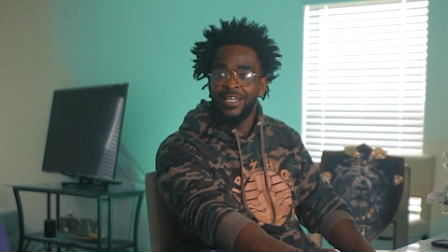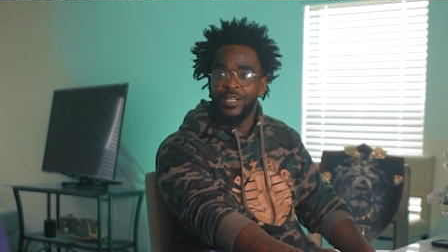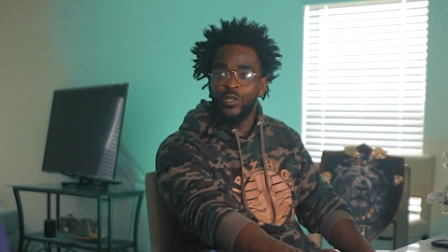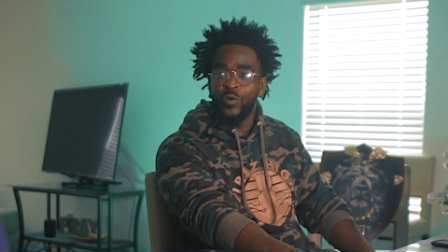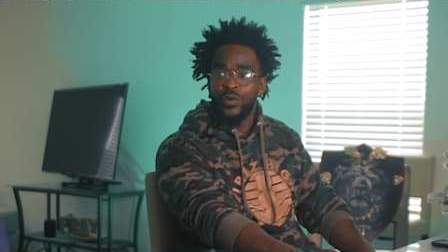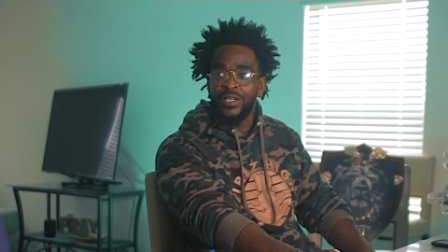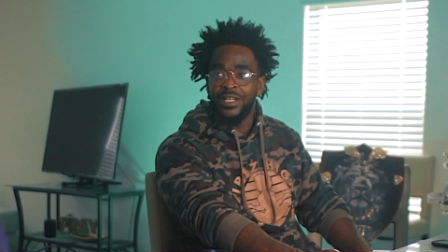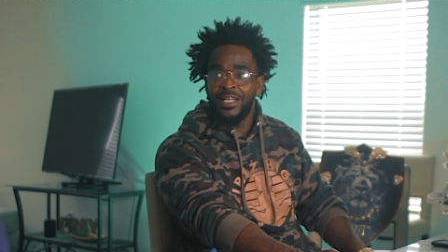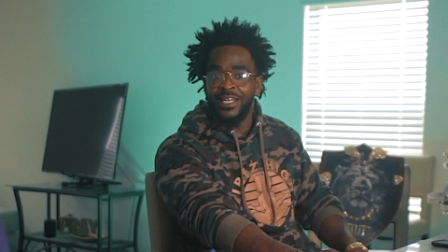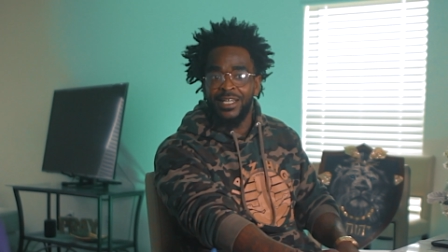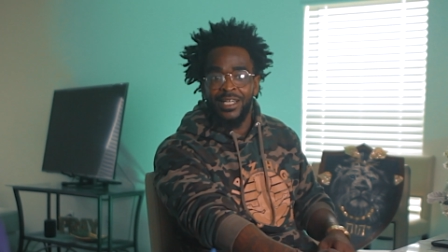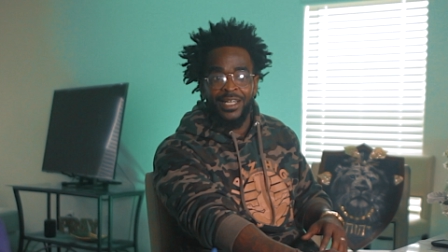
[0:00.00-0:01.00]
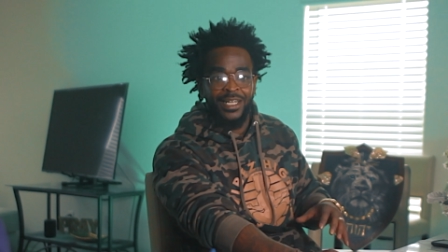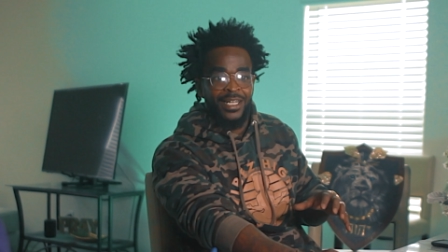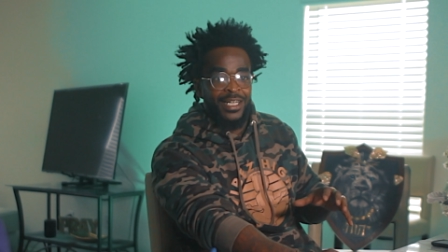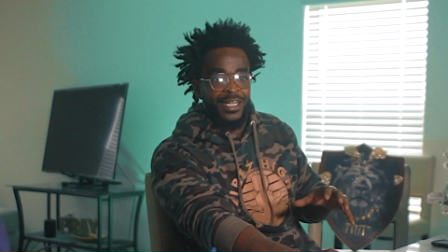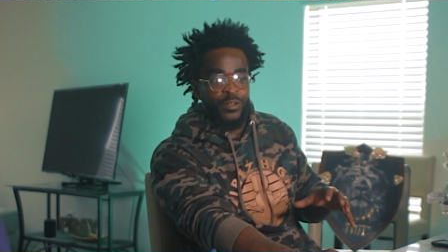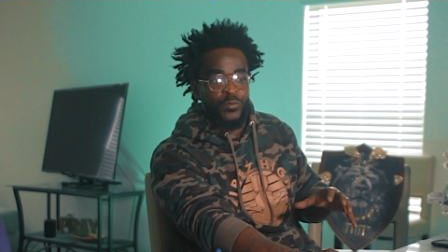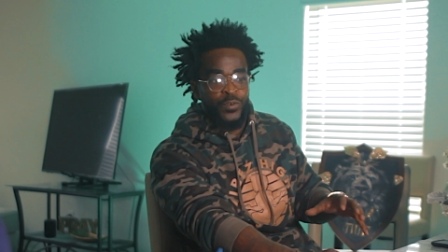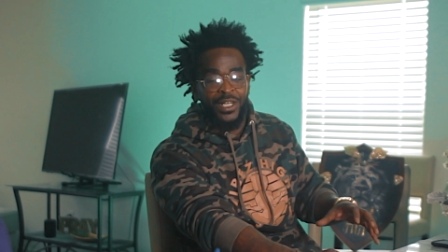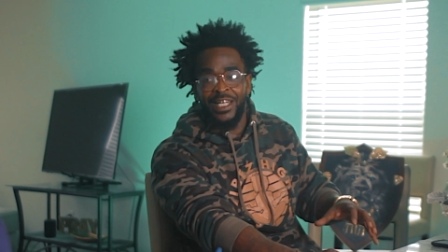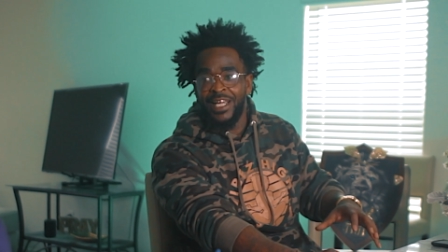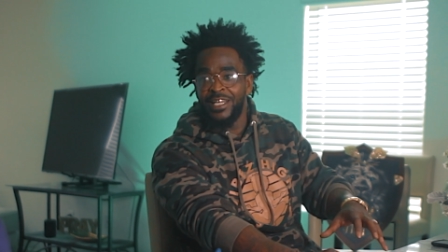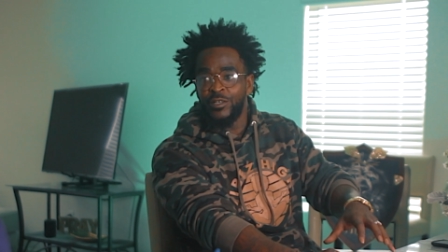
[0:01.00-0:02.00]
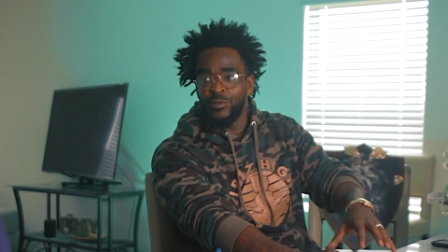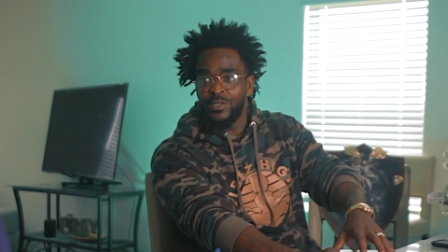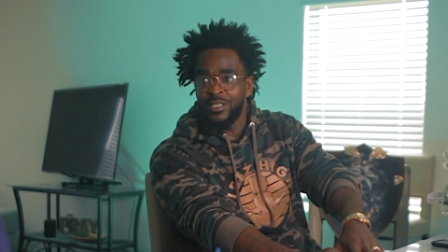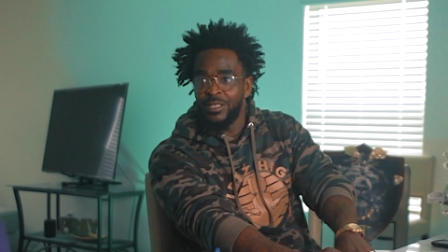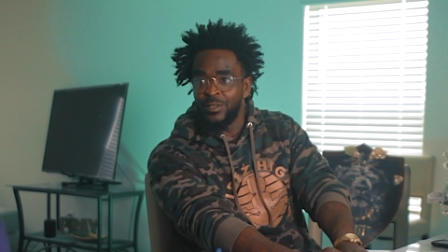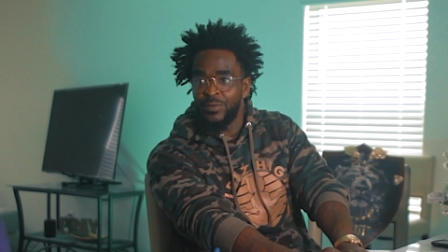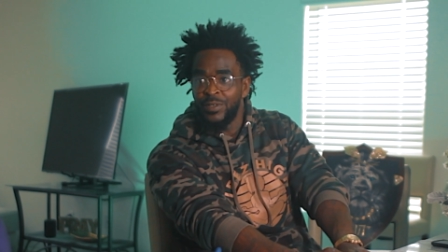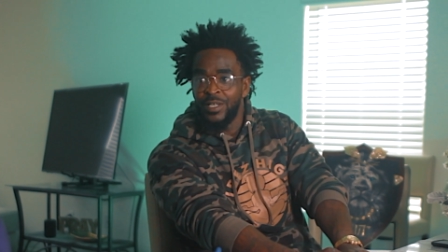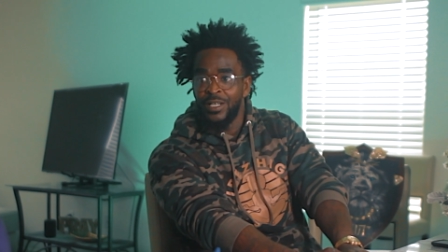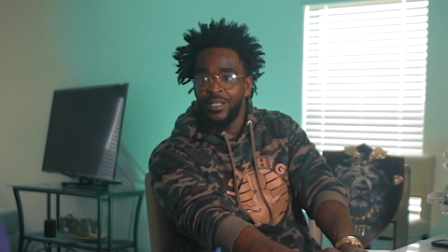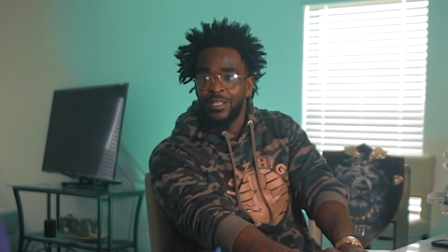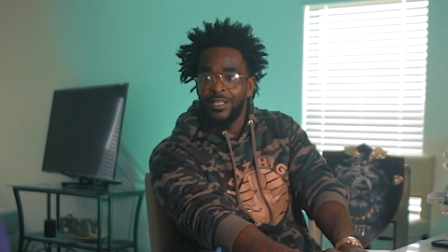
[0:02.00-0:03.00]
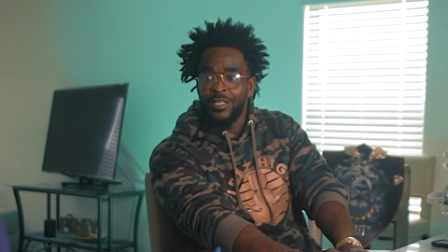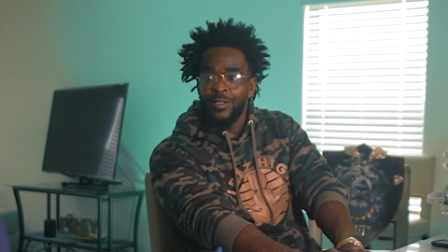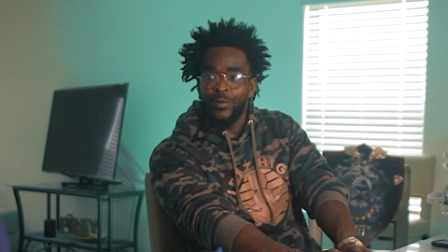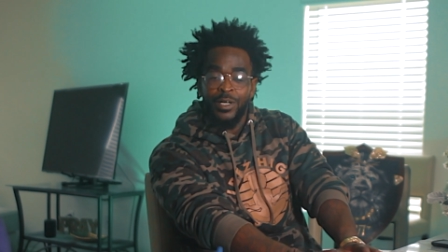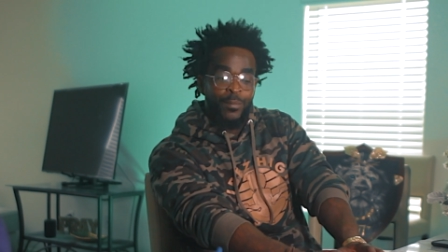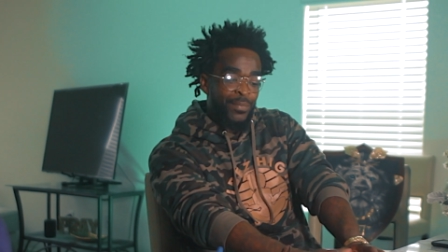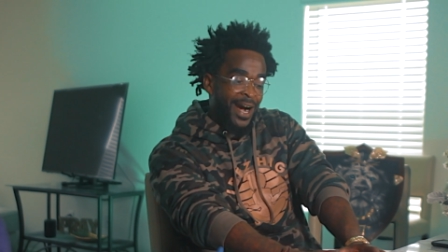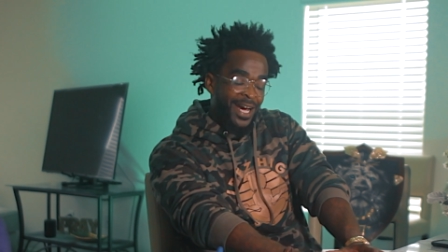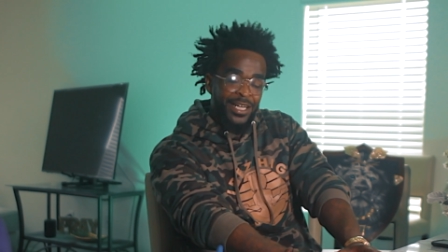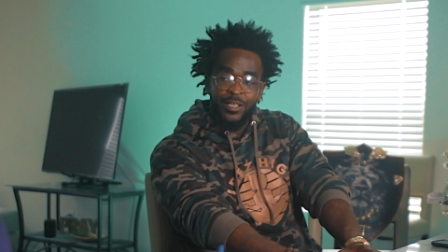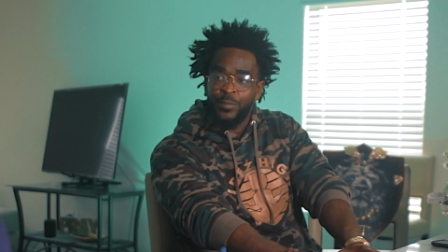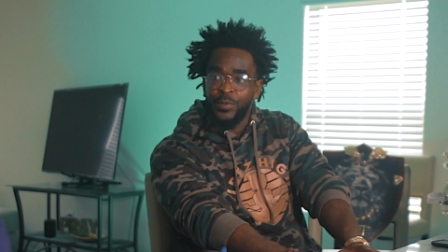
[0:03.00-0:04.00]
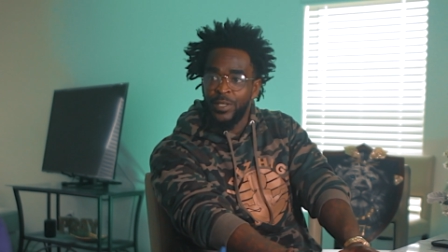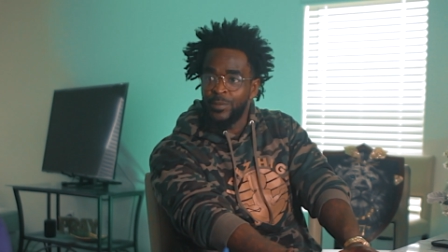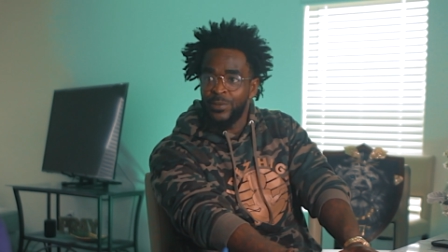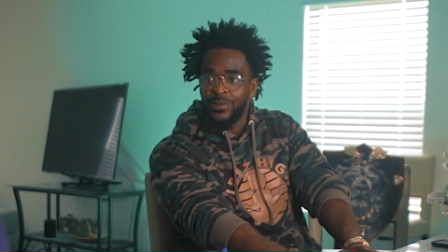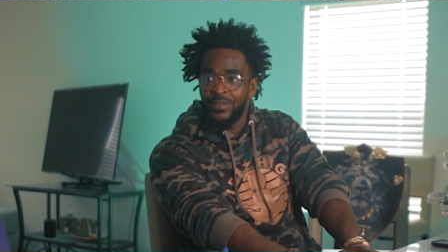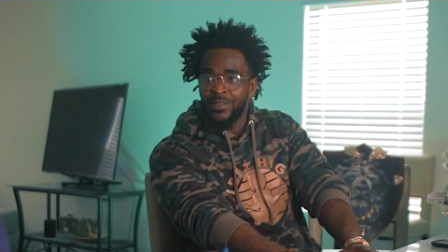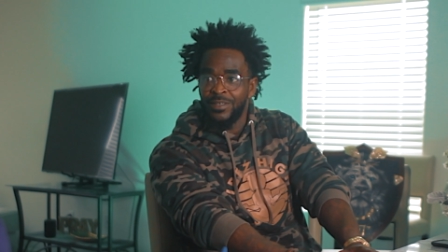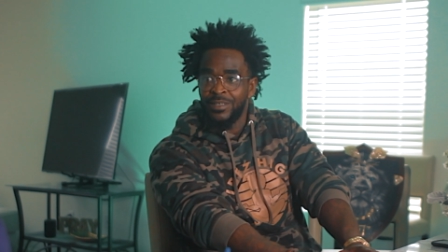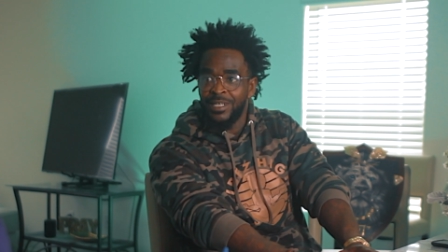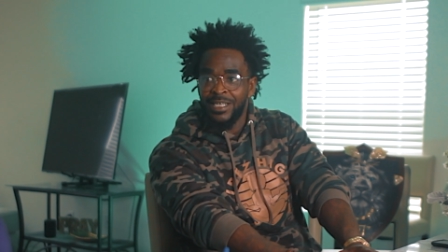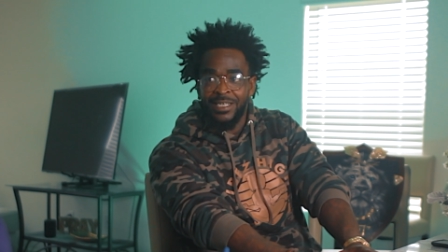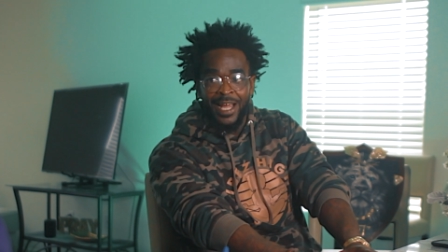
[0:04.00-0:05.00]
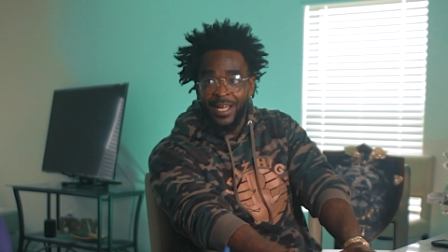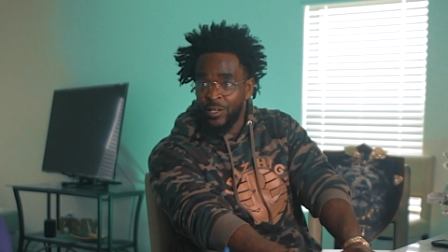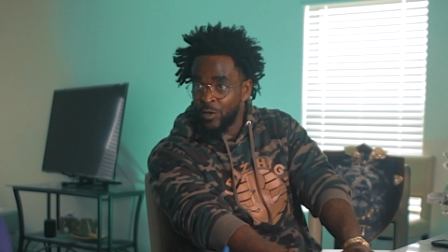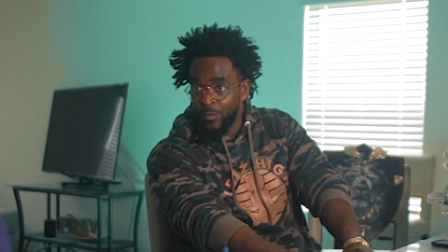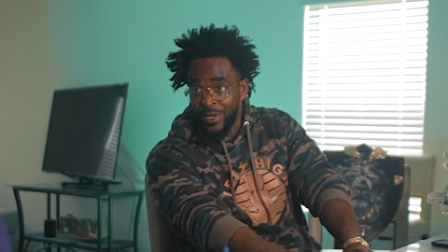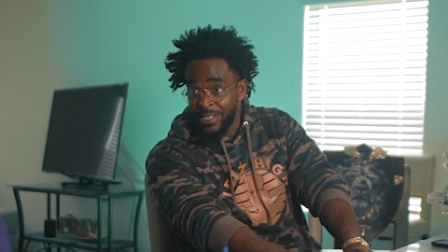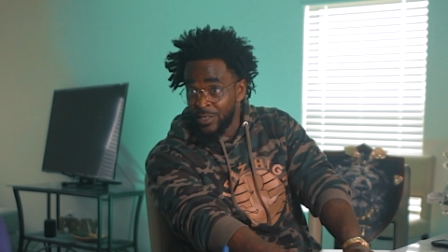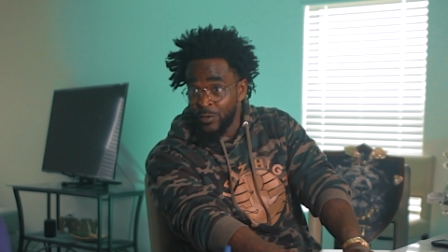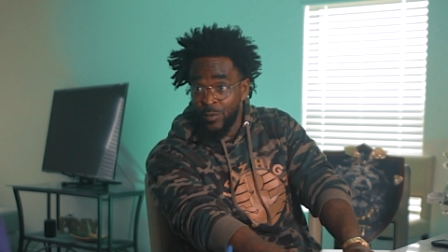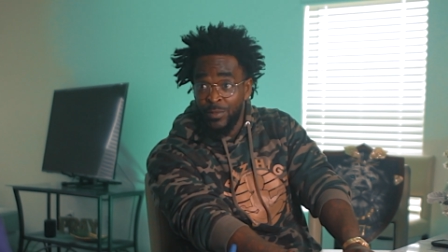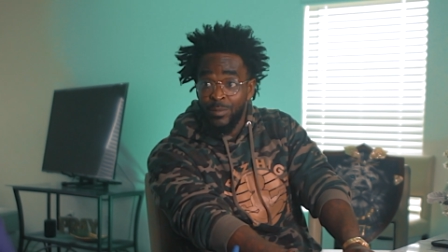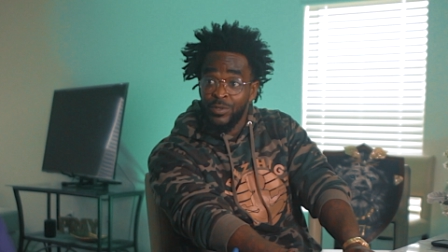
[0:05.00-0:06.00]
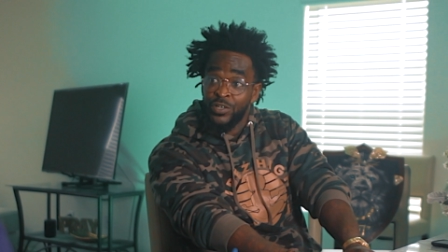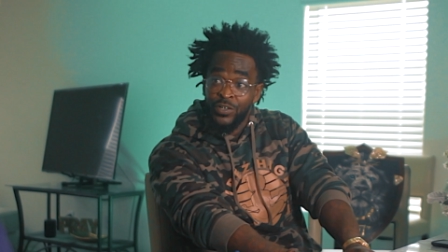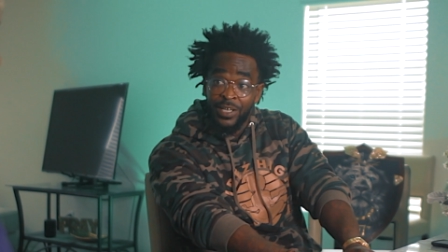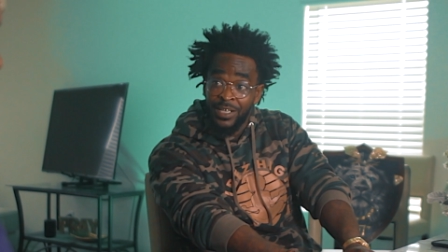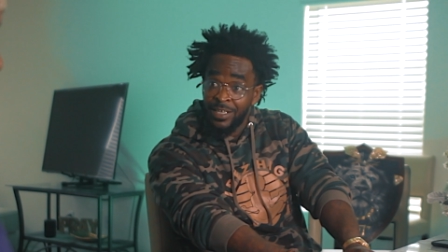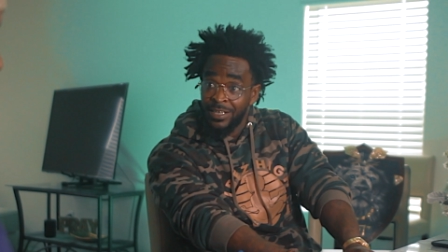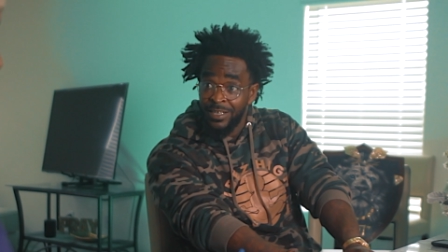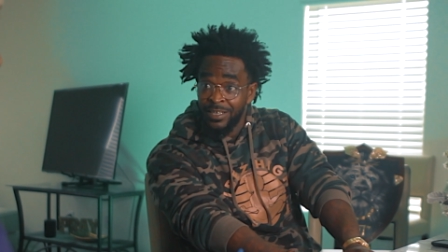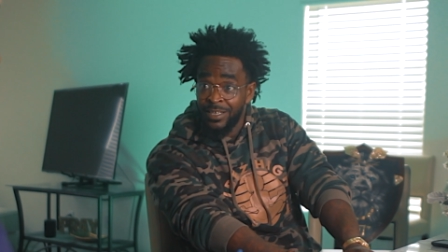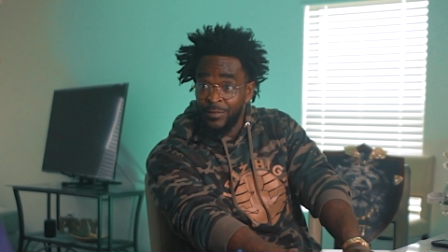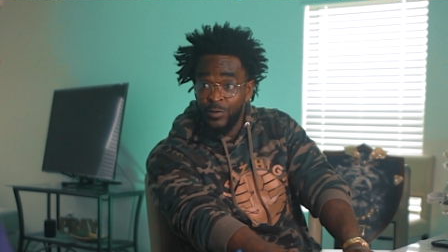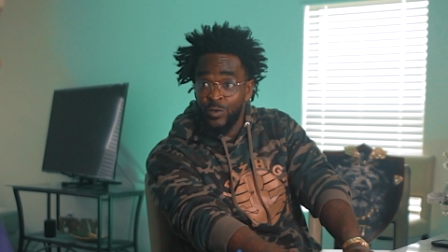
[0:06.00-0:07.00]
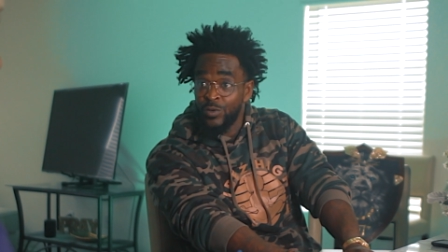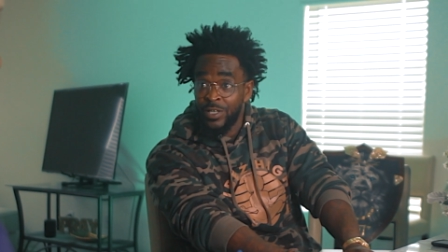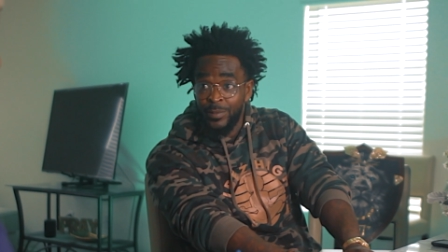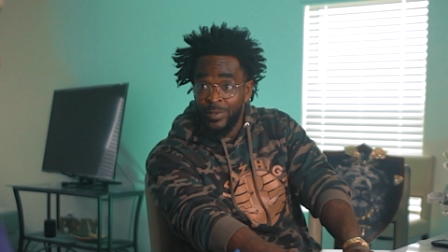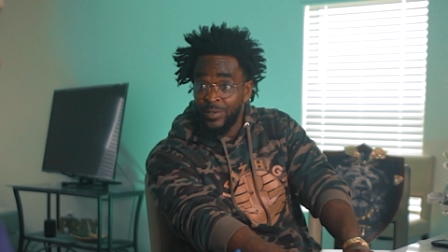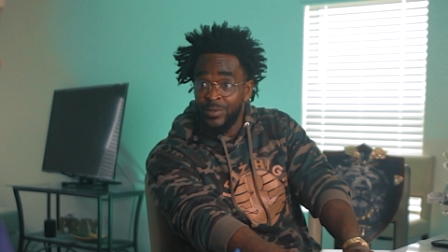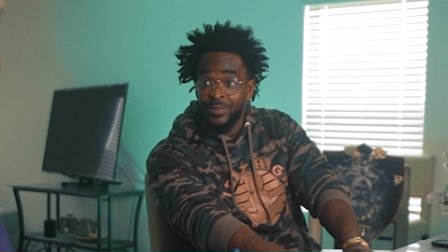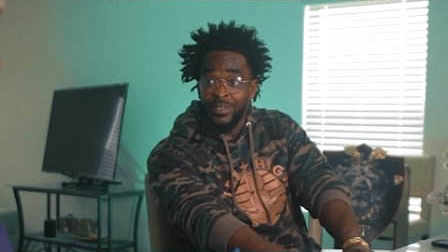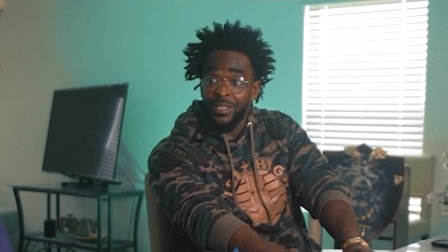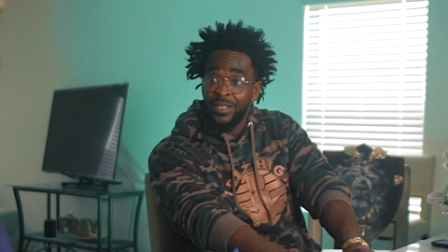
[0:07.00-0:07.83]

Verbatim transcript: going there and, and, and affiliate yourself with a body of people that's not gonna make sure your mama's straight mm. if you don't come home.